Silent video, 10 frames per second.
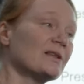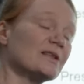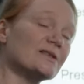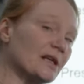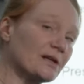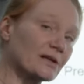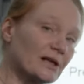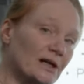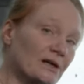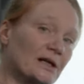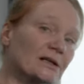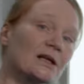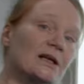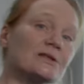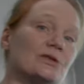These data are
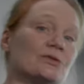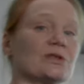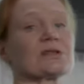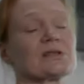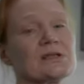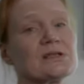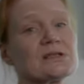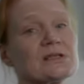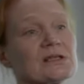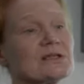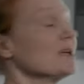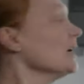analyzed using statistics,